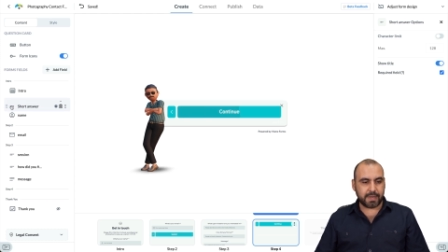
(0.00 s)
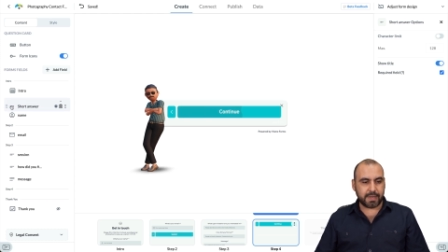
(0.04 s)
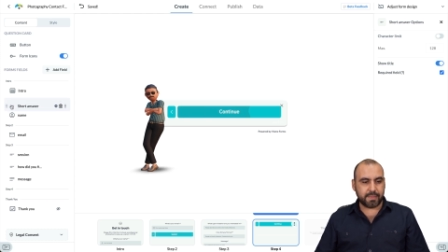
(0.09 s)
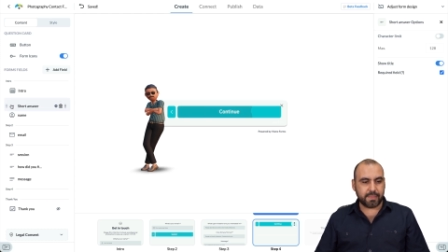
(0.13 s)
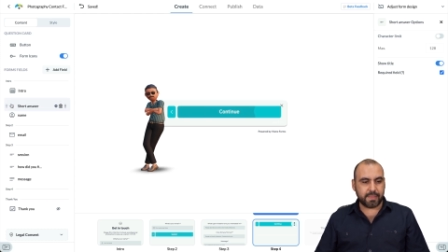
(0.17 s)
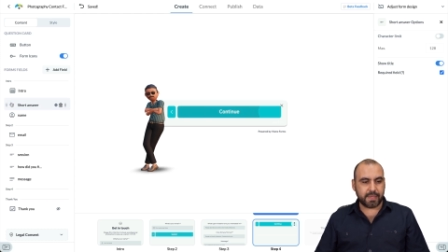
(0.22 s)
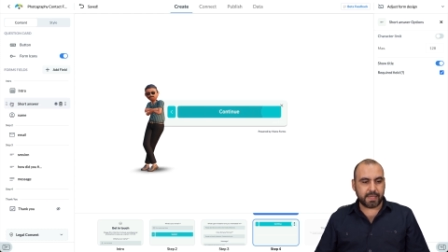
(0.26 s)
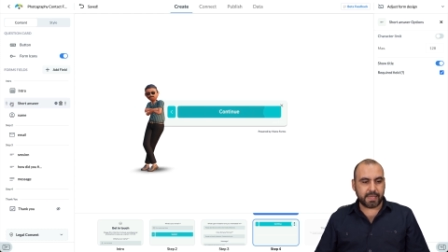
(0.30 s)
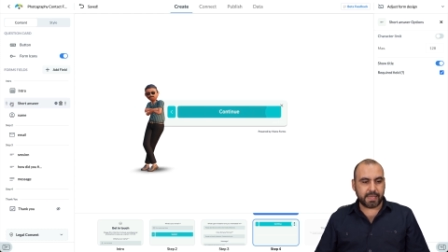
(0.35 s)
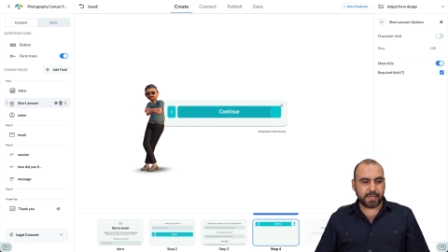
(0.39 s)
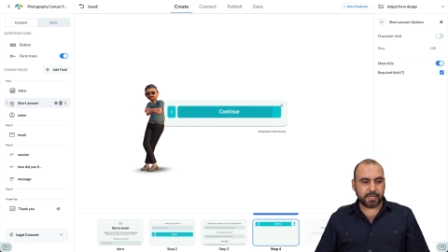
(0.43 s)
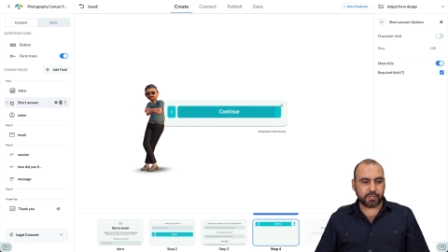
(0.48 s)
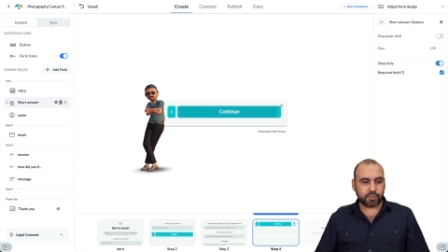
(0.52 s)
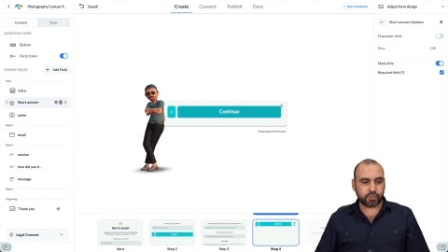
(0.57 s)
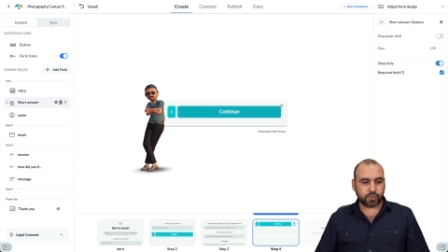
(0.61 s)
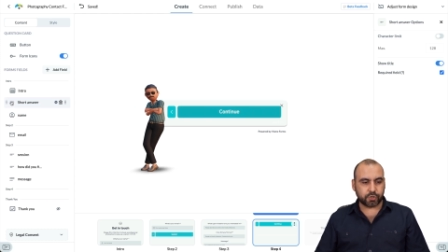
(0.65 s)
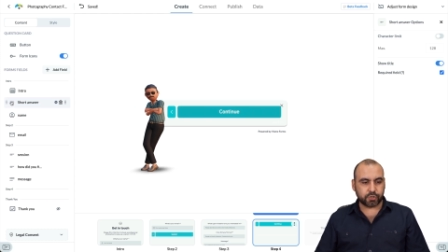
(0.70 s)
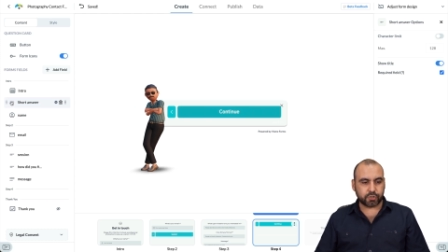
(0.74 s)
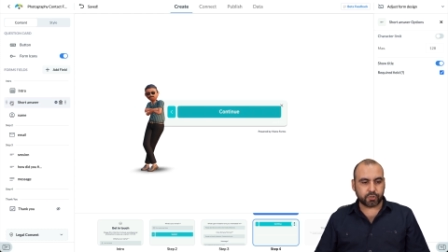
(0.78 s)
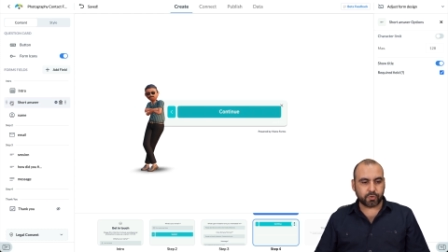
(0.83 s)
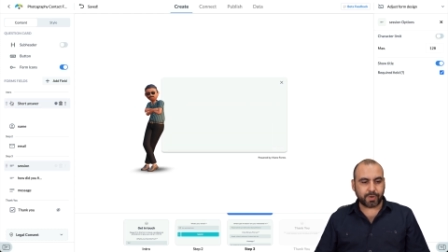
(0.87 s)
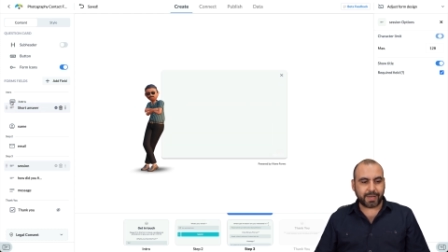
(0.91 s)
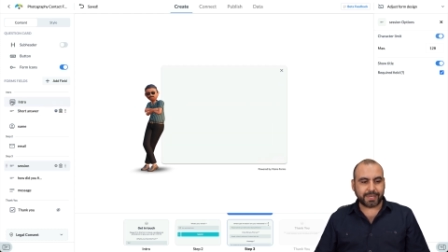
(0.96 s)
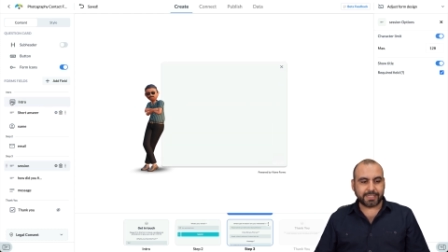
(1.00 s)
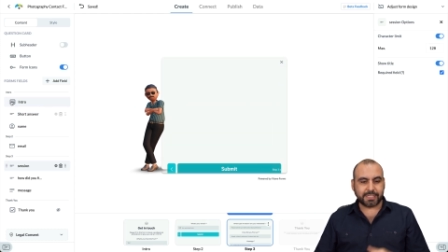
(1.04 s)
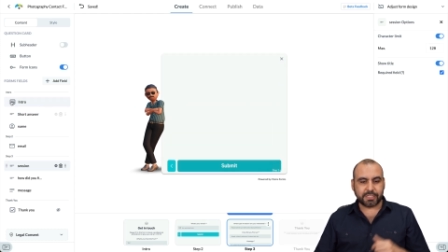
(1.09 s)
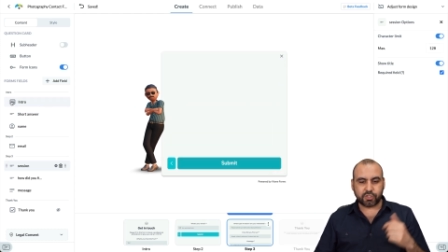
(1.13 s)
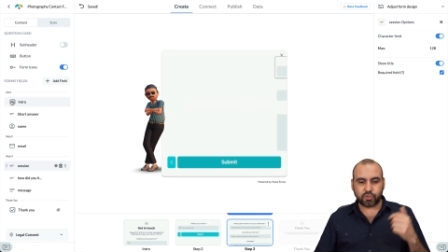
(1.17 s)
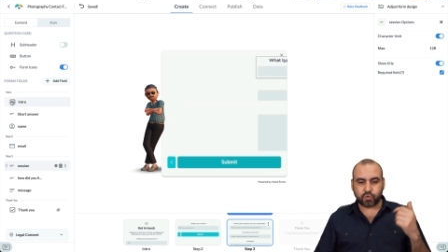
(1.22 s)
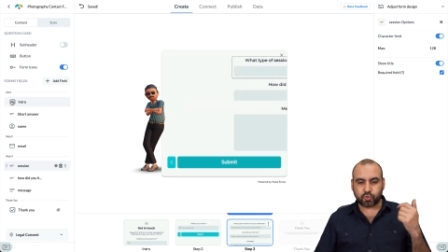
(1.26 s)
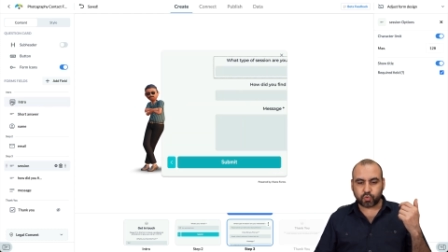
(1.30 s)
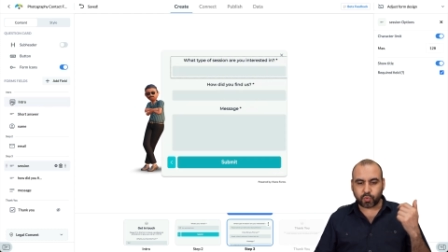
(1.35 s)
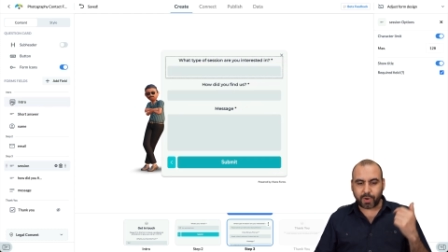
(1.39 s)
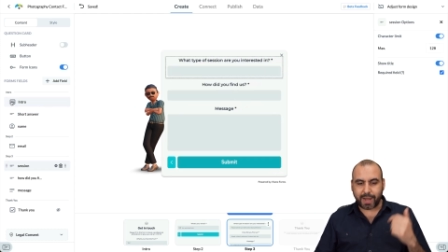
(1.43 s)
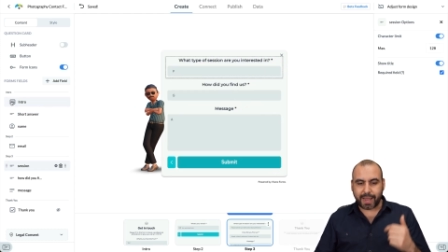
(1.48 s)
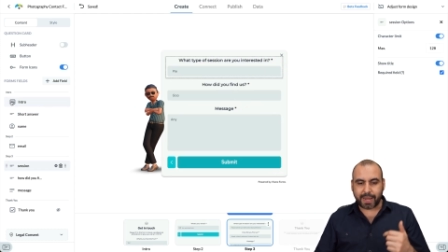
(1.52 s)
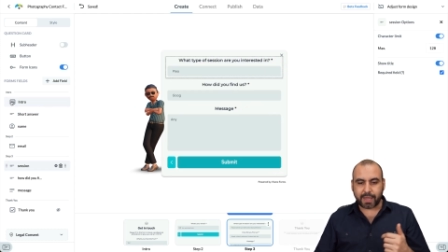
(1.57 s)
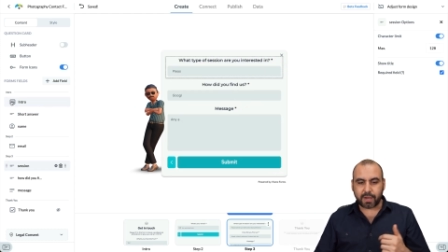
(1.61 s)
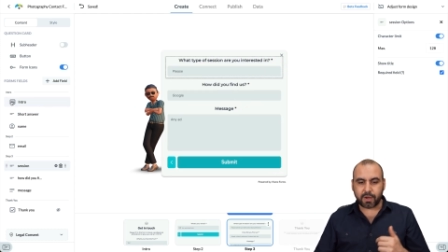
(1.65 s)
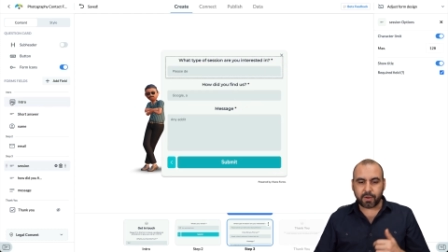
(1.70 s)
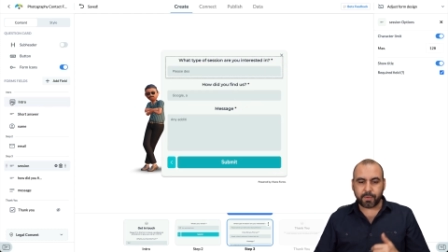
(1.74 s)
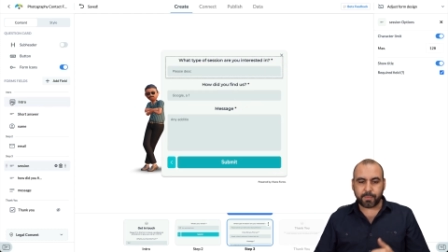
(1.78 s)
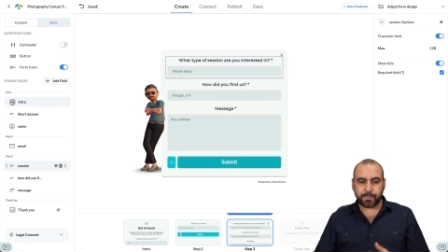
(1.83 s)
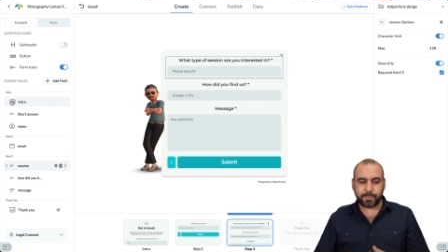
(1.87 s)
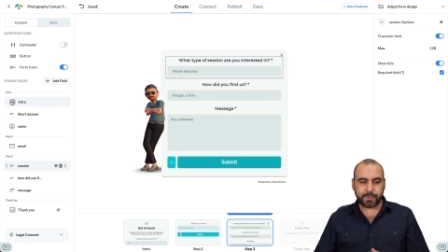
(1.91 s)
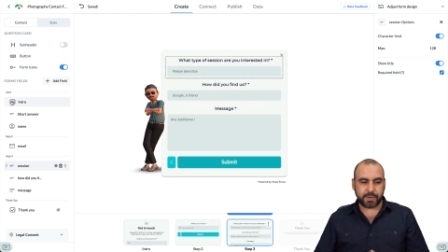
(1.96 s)
in the intro. So I just drag it
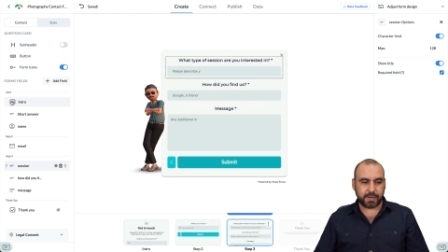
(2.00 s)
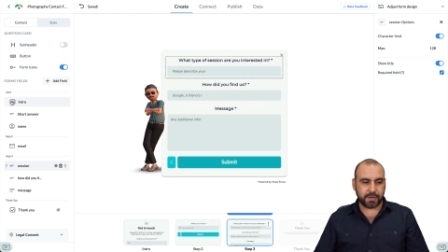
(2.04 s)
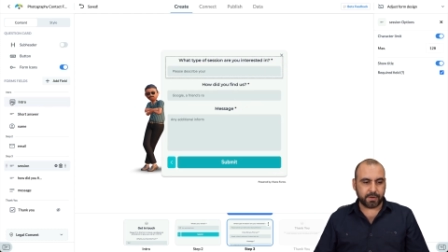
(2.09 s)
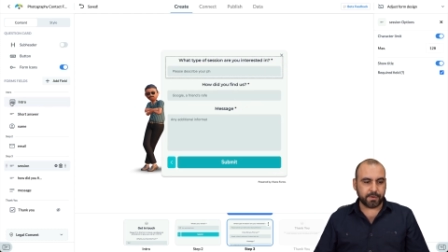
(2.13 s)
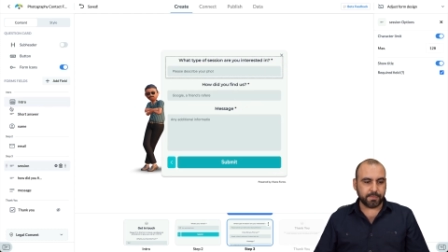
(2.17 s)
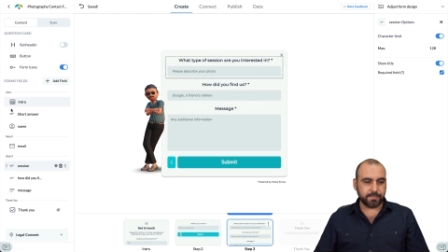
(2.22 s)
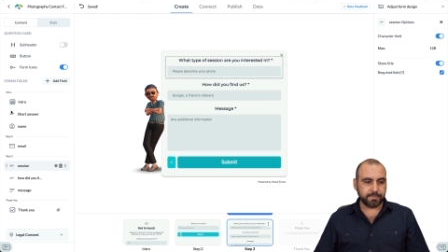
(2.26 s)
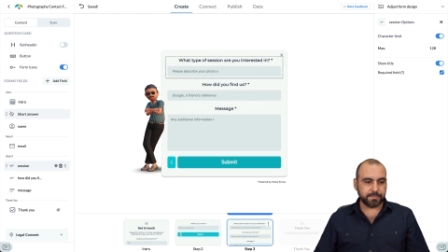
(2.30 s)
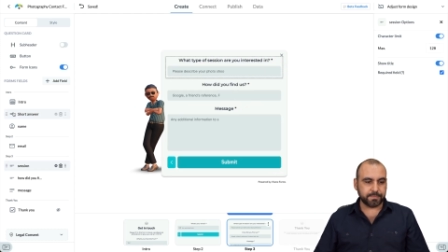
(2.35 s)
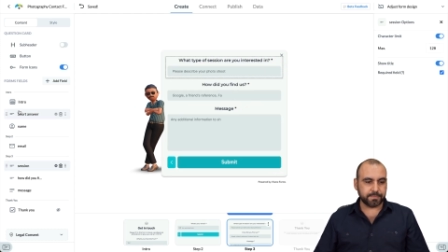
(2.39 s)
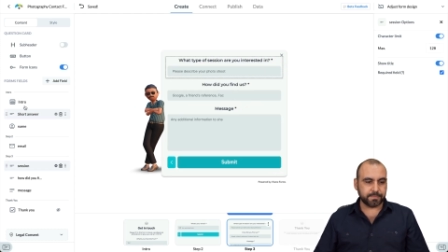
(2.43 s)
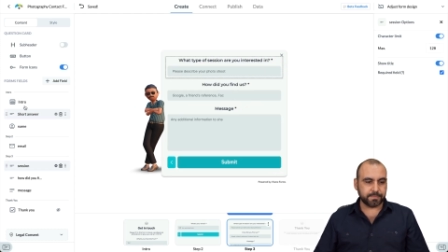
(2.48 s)
up here.